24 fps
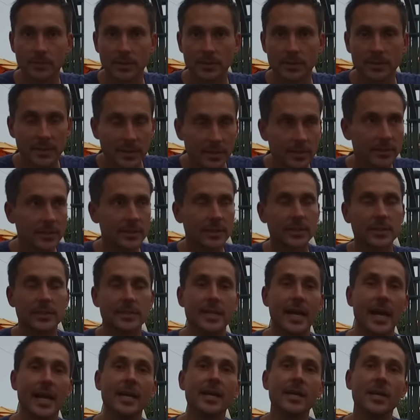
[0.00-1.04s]
Still to this
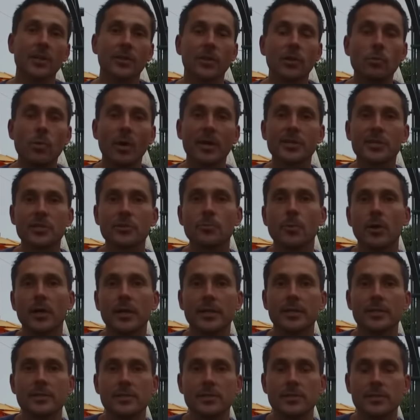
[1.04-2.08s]
day. The question
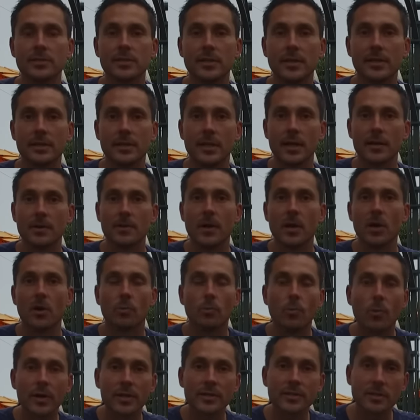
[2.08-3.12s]
was,
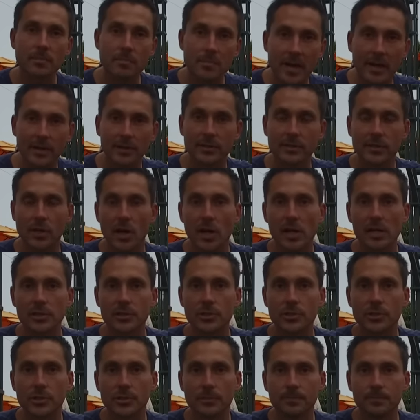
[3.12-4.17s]
what is a
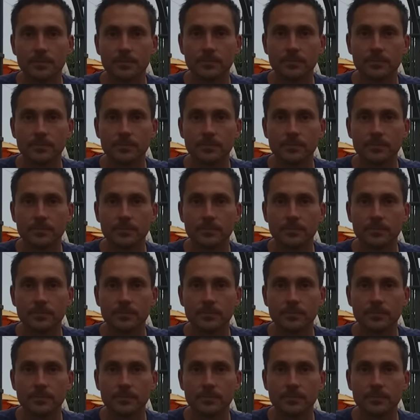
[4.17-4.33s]
meritage?